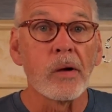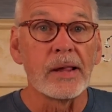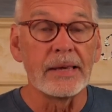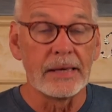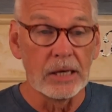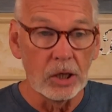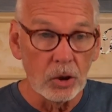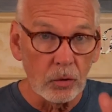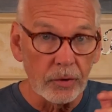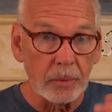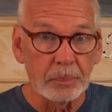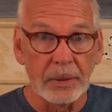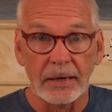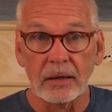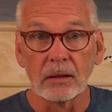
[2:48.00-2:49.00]
He healed
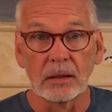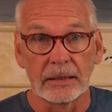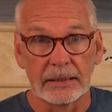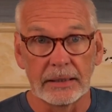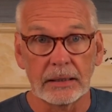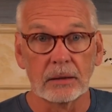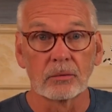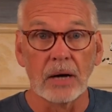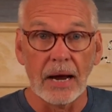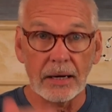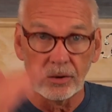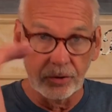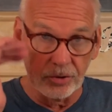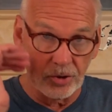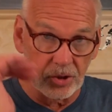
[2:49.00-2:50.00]
the paralytic,
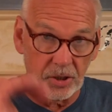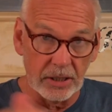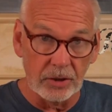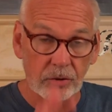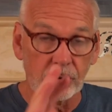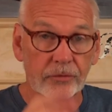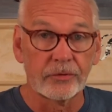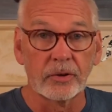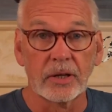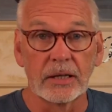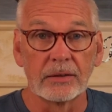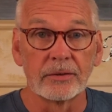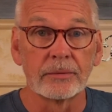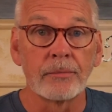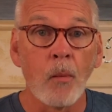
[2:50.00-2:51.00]
right? Your sins are
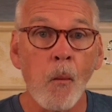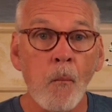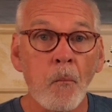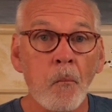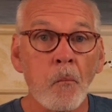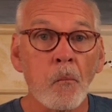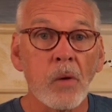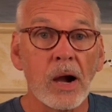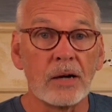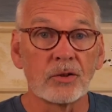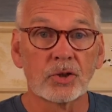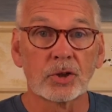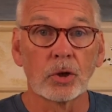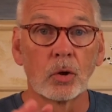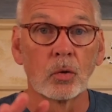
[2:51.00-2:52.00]
forgiven.
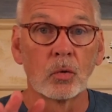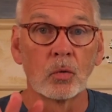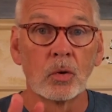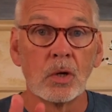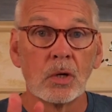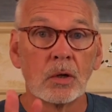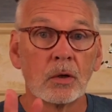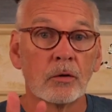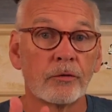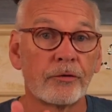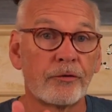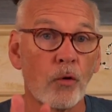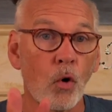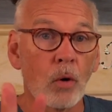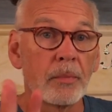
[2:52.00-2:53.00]
And so
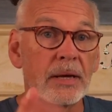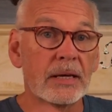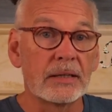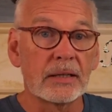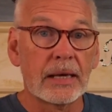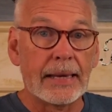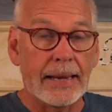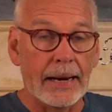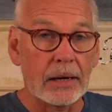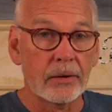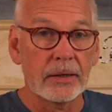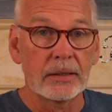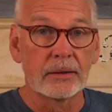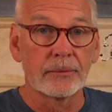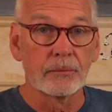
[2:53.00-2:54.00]
four men
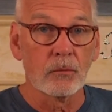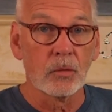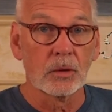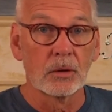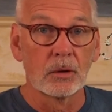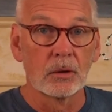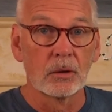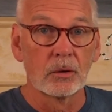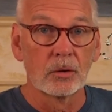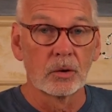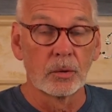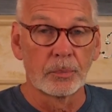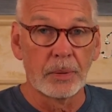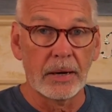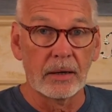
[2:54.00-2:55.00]
carried
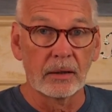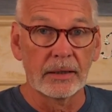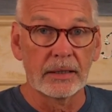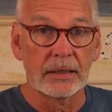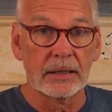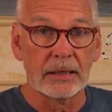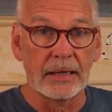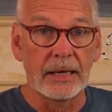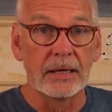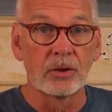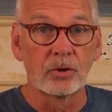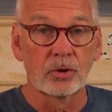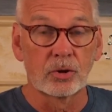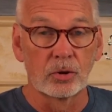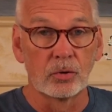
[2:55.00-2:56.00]
the paralytic
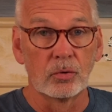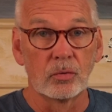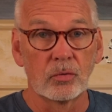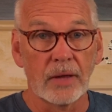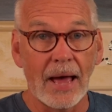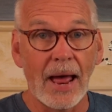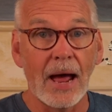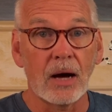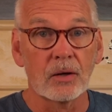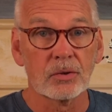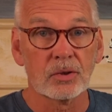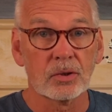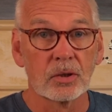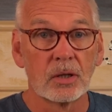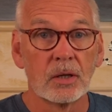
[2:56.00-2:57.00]
into the
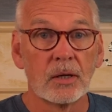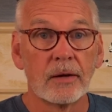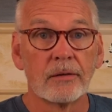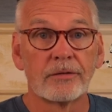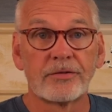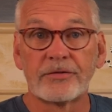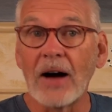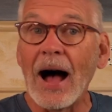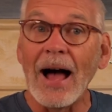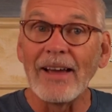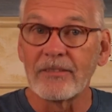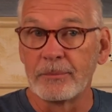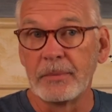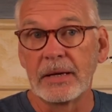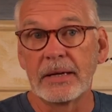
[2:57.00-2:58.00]
house.
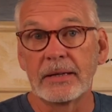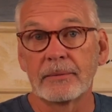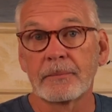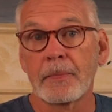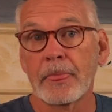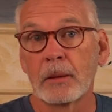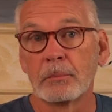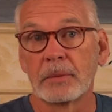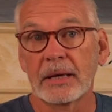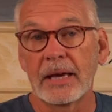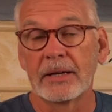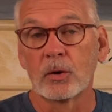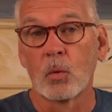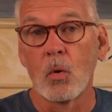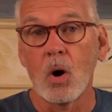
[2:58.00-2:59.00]
Five men
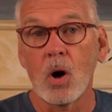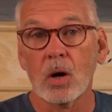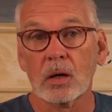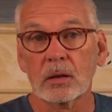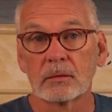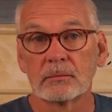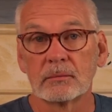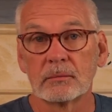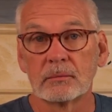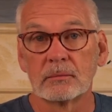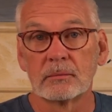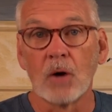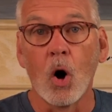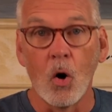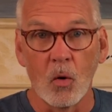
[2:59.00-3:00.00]
began to walk
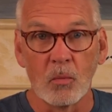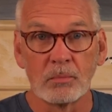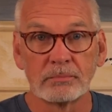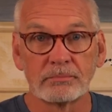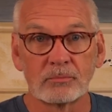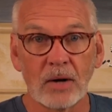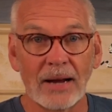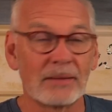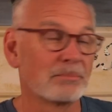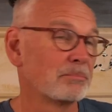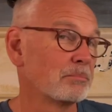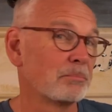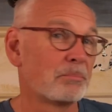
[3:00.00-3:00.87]
home, right?